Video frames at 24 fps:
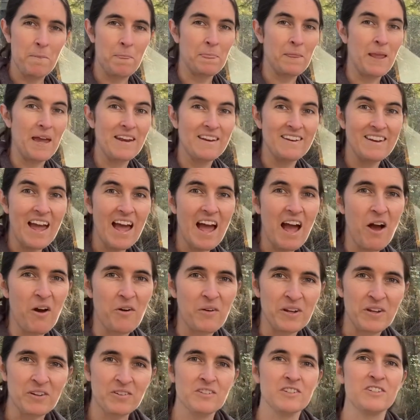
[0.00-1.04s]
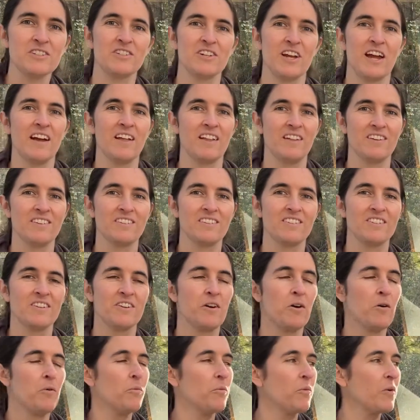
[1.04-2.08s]
And now, here's the challenge.
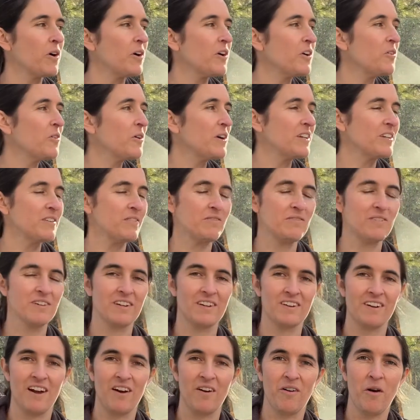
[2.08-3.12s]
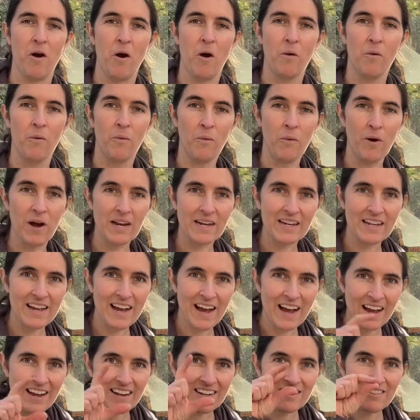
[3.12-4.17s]
We're going to figure out what
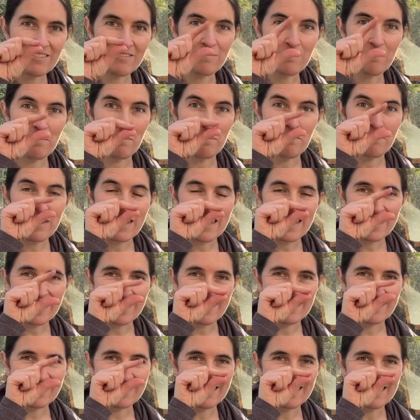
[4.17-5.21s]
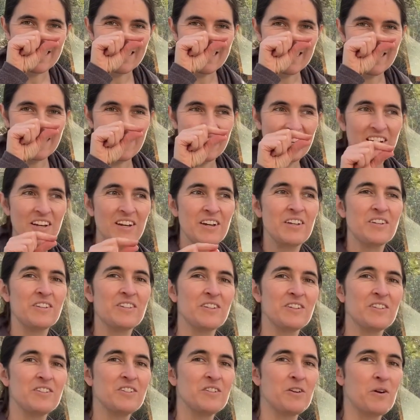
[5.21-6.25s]
kind of beak
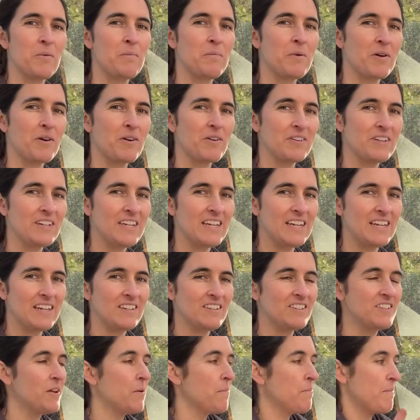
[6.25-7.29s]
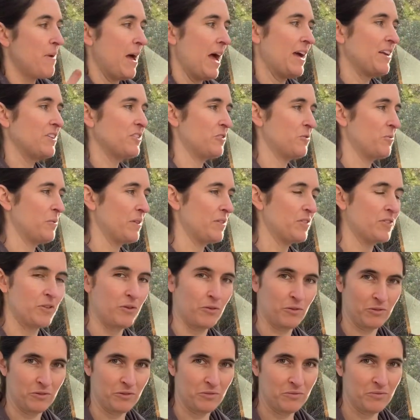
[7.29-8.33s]
does your bird need to match with
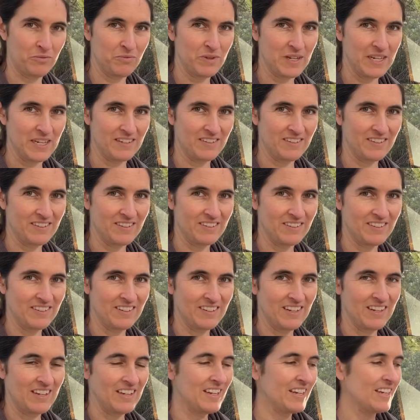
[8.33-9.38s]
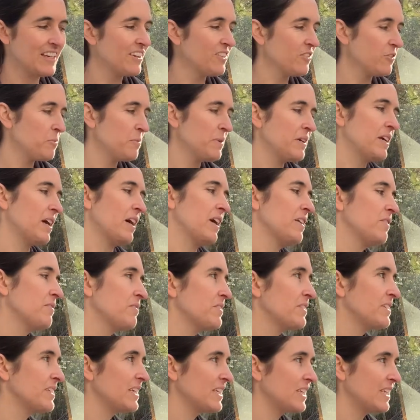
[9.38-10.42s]
those feet. Because it'd be kind of
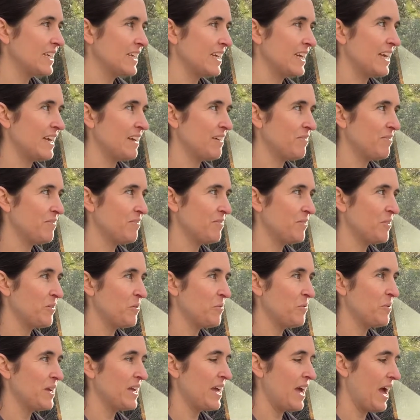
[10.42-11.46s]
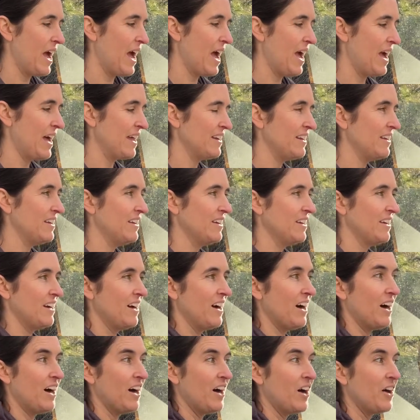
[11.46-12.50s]
silly if we had
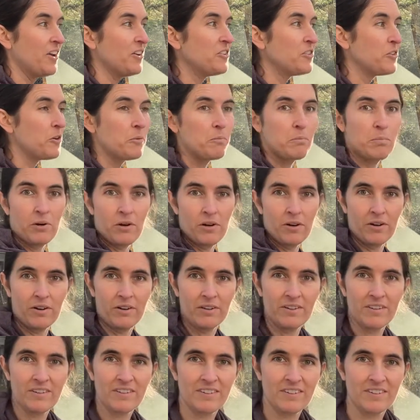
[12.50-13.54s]
a hunter bird